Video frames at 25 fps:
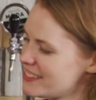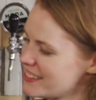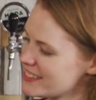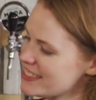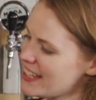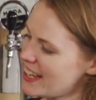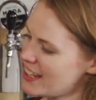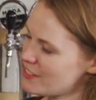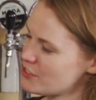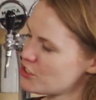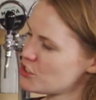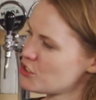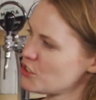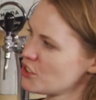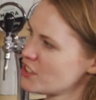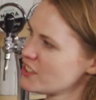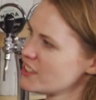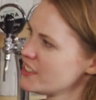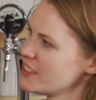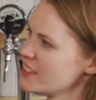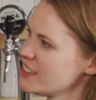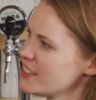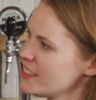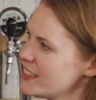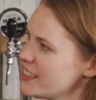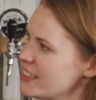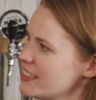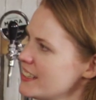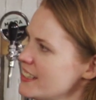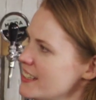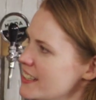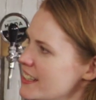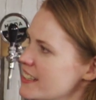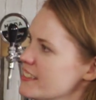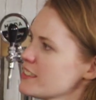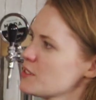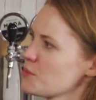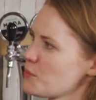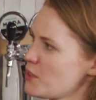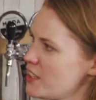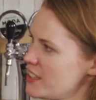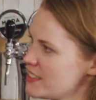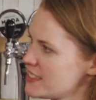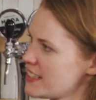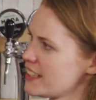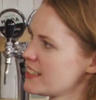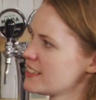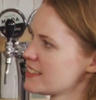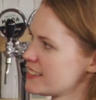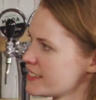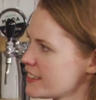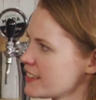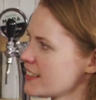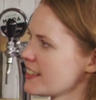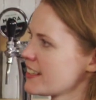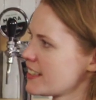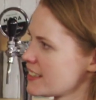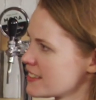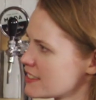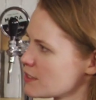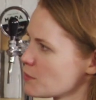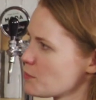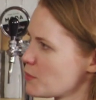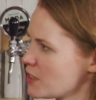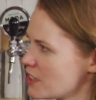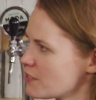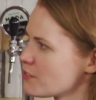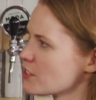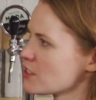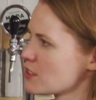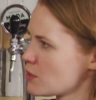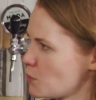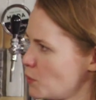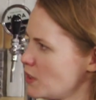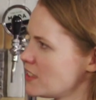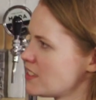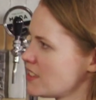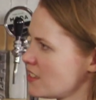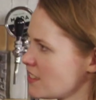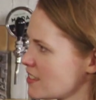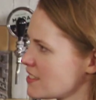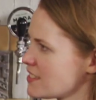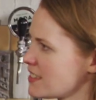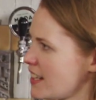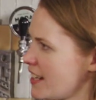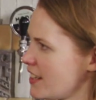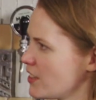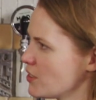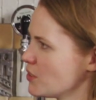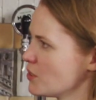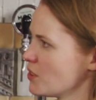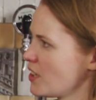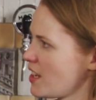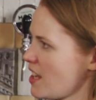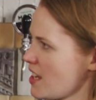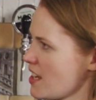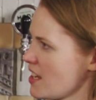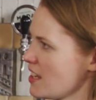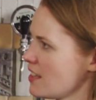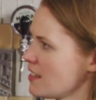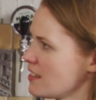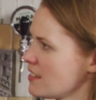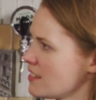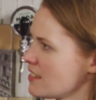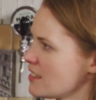Does it have sugar in it? Is it like it's a bit of a sweeter style, hey?